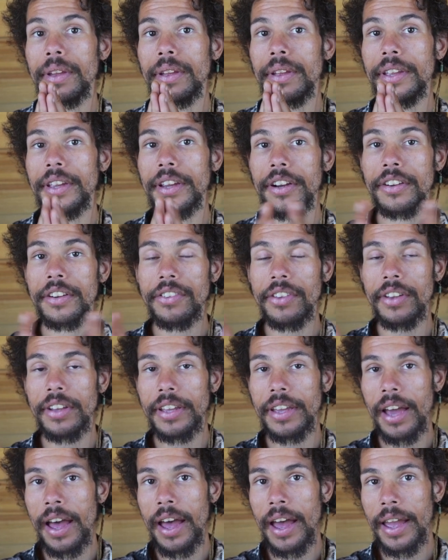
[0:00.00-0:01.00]
here as a
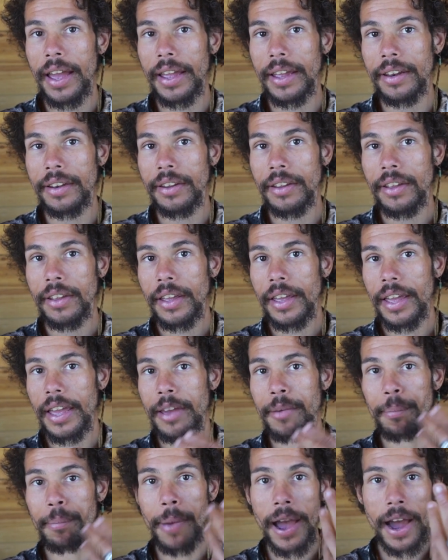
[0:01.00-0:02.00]
guide,
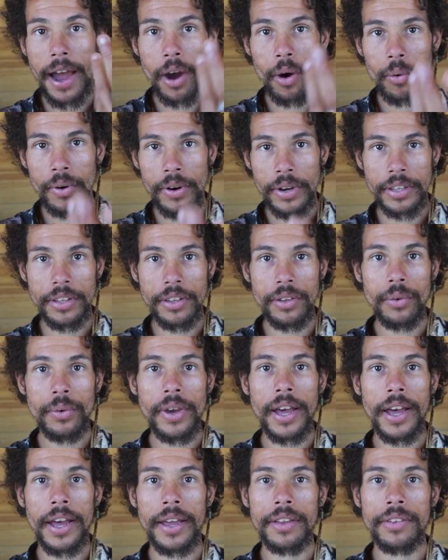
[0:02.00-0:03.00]
empowering you
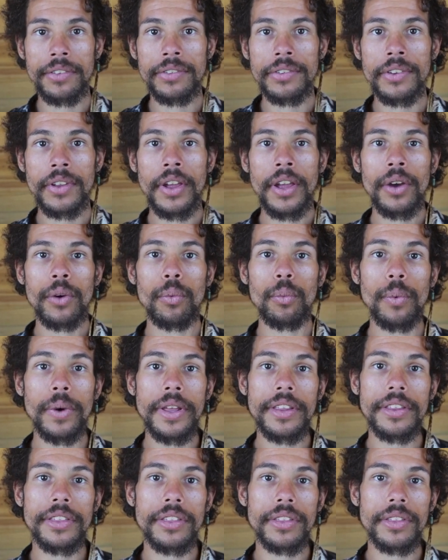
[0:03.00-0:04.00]
guys
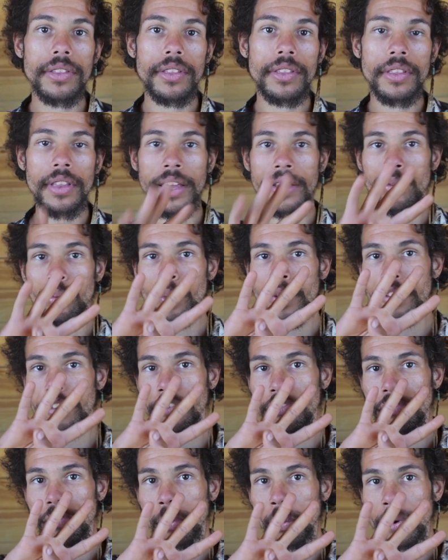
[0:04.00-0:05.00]
with, as well, the
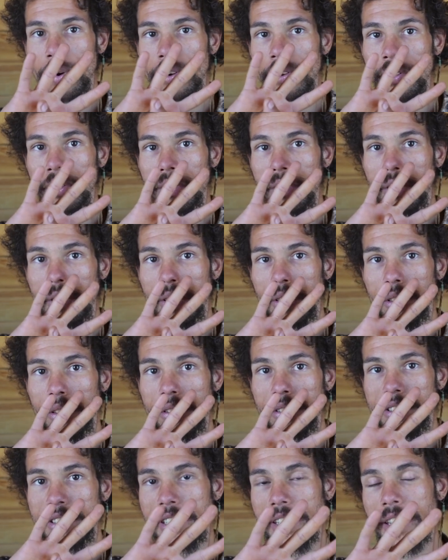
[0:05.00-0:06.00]
fourth
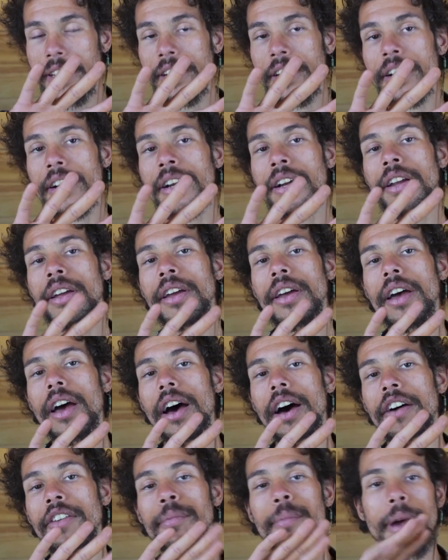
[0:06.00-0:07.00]
tier
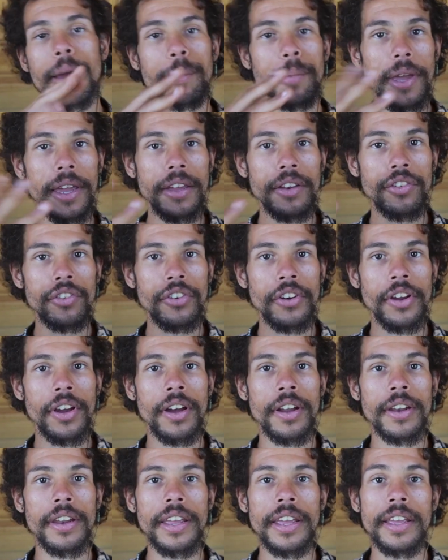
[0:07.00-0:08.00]
of my
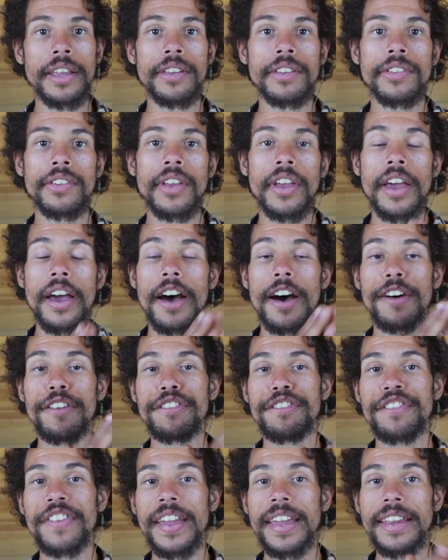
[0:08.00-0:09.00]
Patreon is a
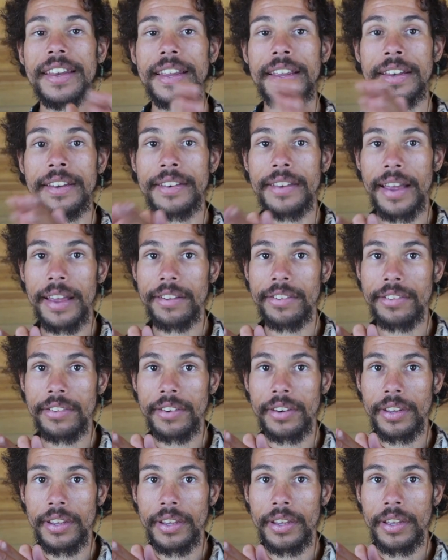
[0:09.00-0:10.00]
fate and
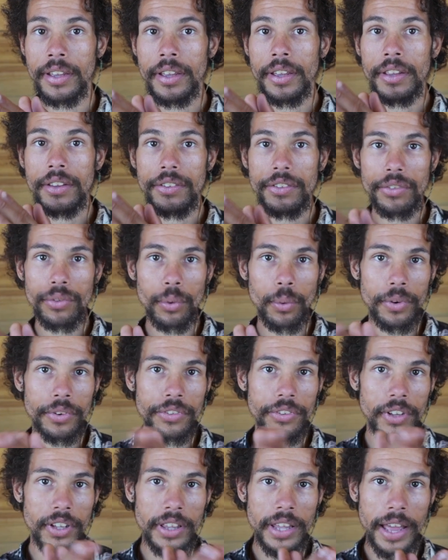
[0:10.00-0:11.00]
destiny
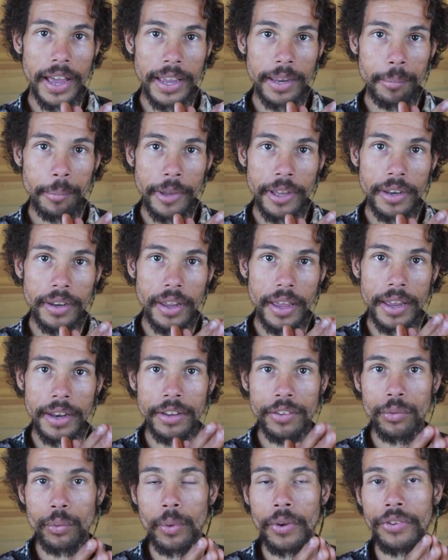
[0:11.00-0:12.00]
source alignment and
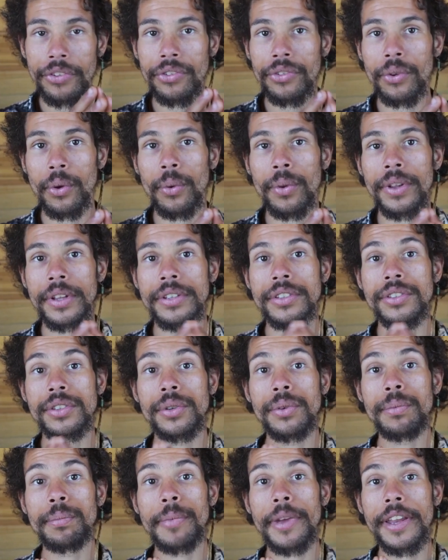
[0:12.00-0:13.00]
as well soul
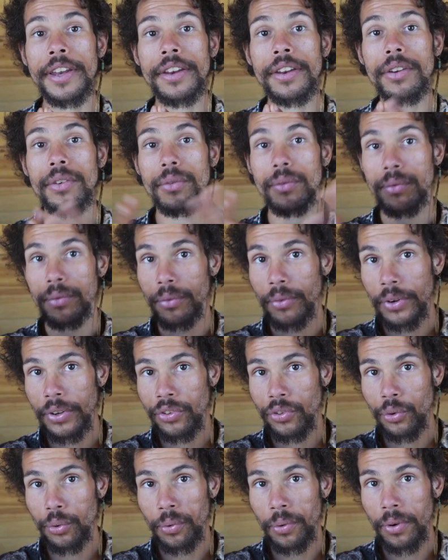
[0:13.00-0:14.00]
attunement
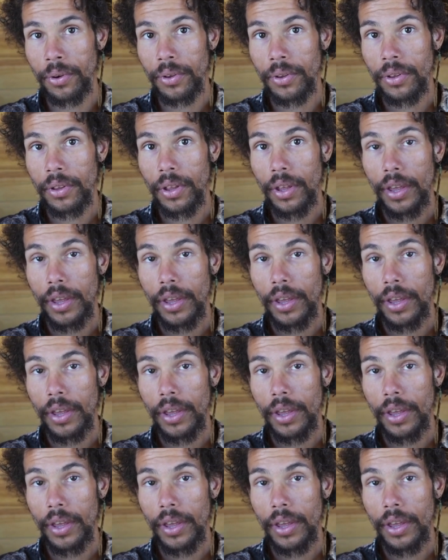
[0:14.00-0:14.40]
ritual.